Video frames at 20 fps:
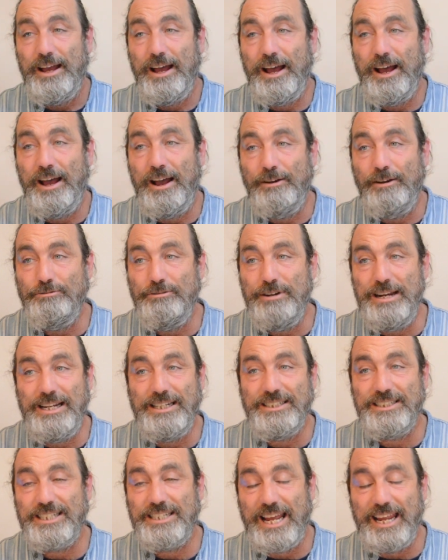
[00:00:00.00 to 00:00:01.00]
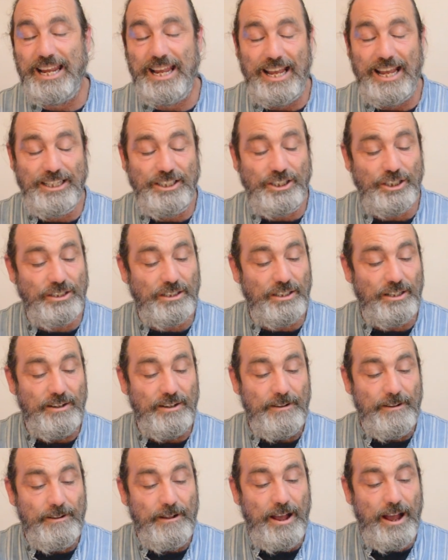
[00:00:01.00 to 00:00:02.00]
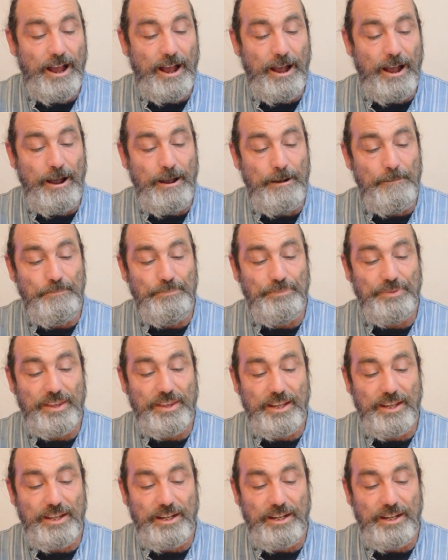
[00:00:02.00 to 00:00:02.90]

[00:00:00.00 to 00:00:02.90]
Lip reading: real estate agent. You